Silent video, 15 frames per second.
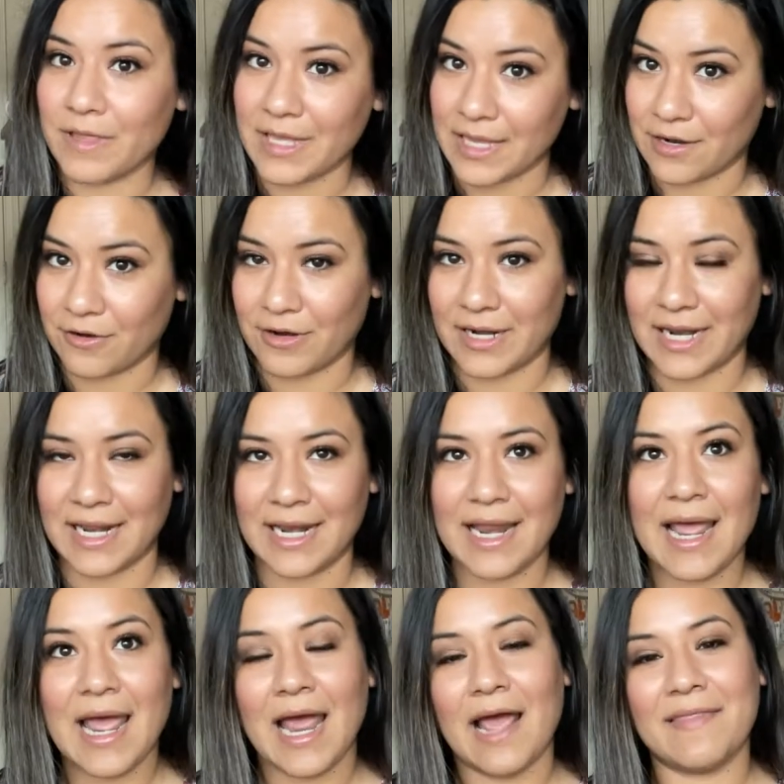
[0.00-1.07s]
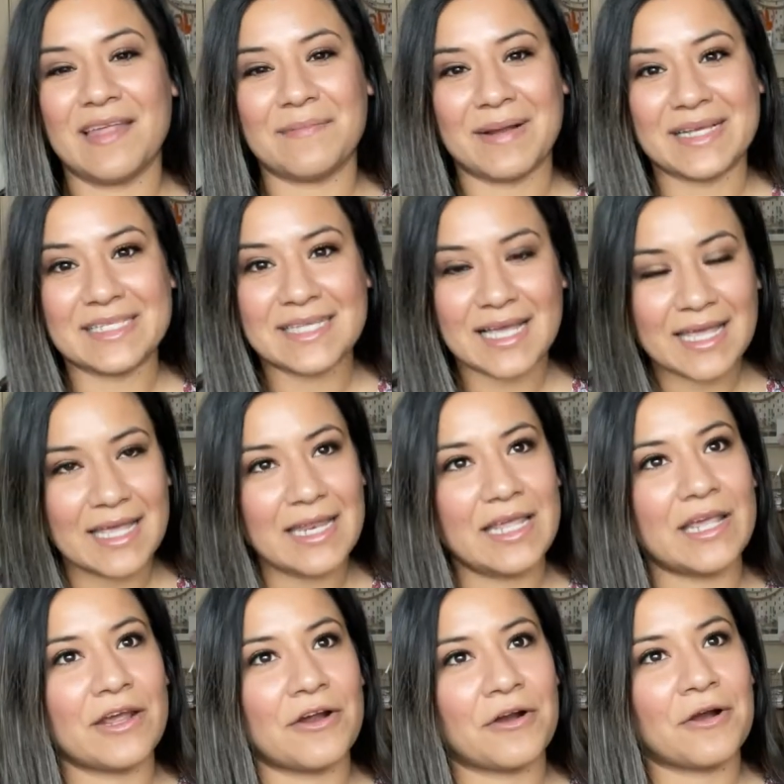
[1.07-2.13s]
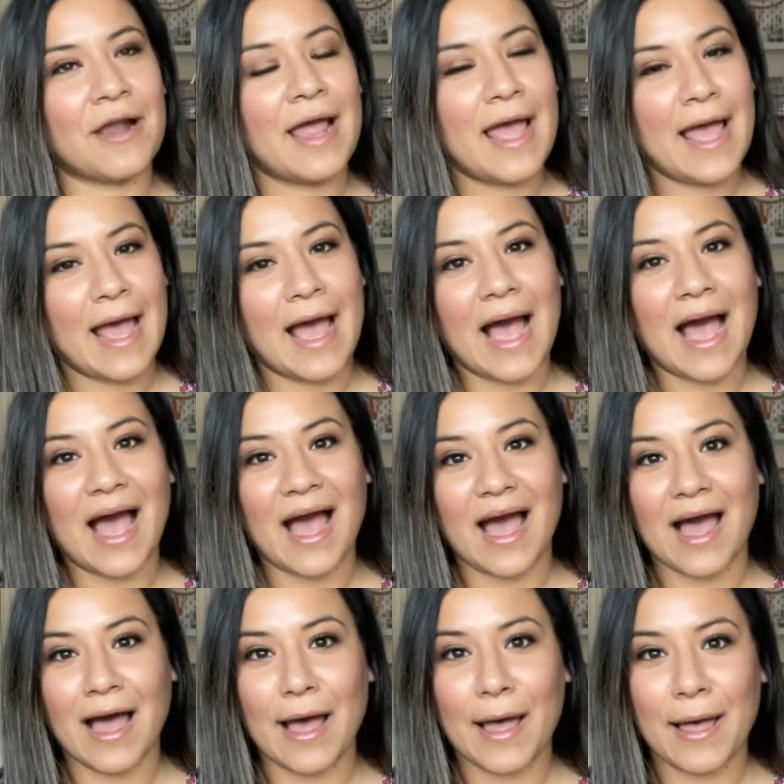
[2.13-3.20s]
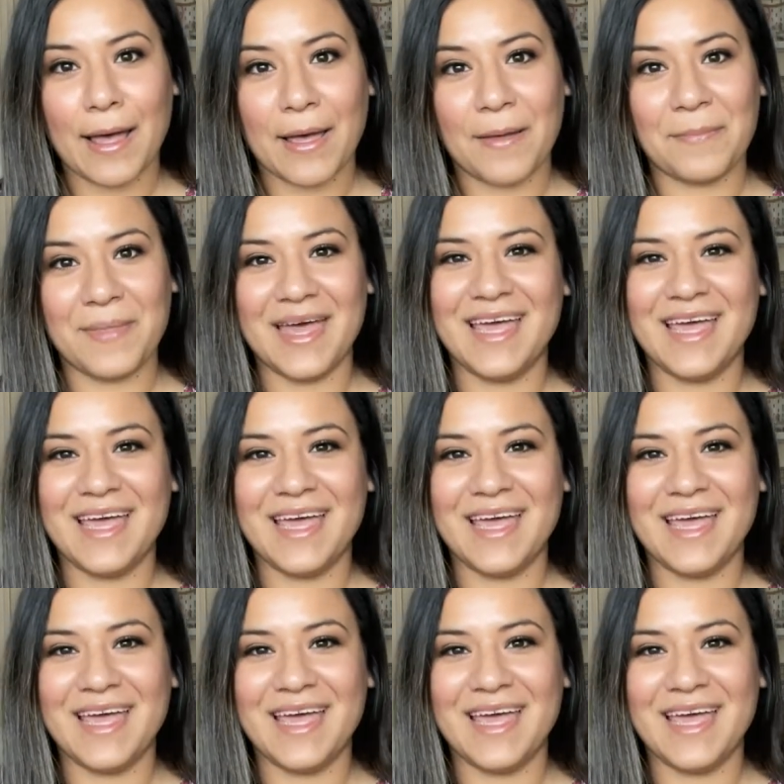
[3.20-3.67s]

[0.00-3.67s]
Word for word: year in it. And then my second year, um,